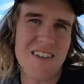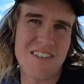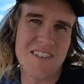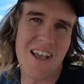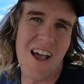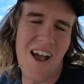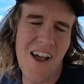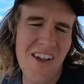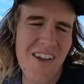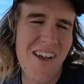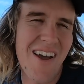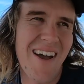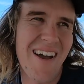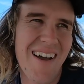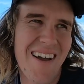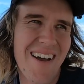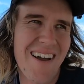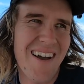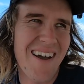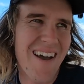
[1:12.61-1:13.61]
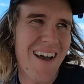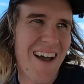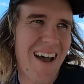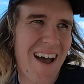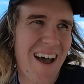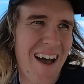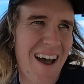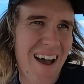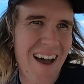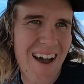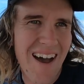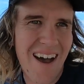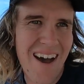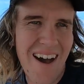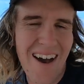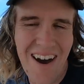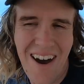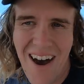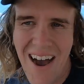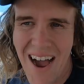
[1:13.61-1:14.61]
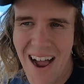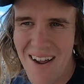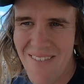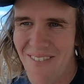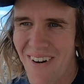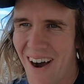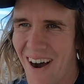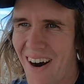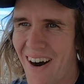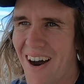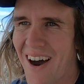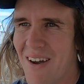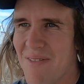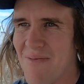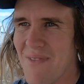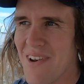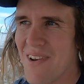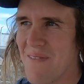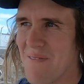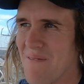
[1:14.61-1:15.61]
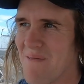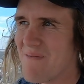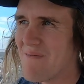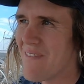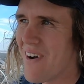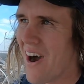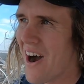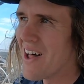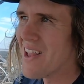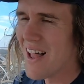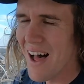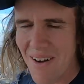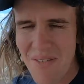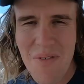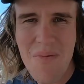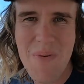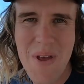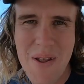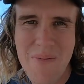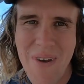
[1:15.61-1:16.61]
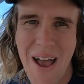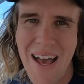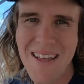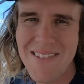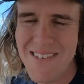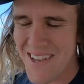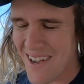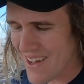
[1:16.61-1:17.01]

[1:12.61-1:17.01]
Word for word: So I'm, i I love a bit of maths.